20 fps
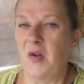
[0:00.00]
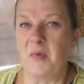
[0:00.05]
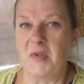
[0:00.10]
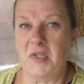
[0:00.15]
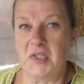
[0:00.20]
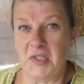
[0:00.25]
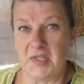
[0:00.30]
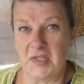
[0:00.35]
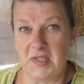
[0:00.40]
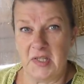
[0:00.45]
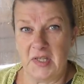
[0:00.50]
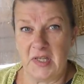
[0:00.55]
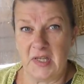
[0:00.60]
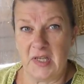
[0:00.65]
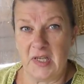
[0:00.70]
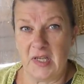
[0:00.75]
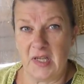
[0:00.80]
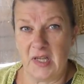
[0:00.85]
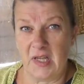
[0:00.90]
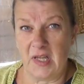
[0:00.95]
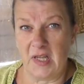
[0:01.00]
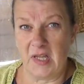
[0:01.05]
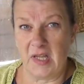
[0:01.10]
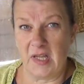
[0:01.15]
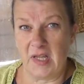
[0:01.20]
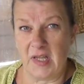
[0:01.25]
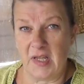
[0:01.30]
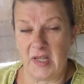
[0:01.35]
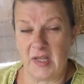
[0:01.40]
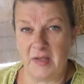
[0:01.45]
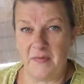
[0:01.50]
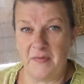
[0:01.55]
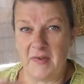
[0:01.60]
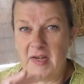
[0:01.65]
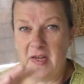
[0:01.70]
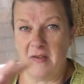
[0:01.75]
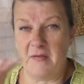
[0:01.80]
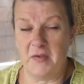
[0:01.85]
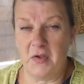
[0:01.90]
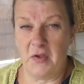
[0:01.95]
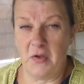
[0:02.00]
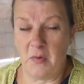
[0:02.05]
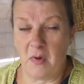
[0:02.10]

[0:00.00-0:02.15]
which is the, if any of you